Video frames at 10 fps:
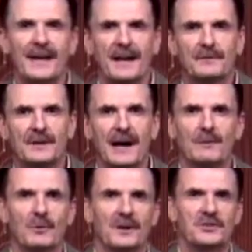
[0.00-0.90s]
out if God
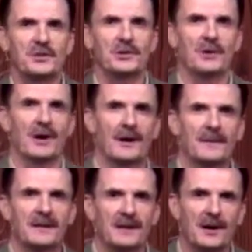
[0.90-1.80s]
wants you on
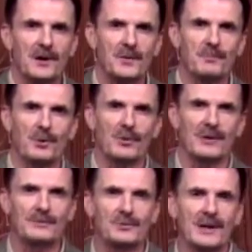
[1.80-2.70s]
the air, the
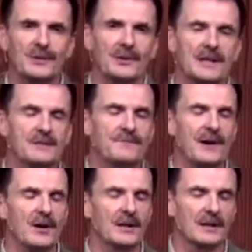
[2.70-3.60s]
program director has
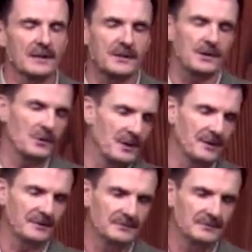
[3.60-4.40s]
very little to do with it.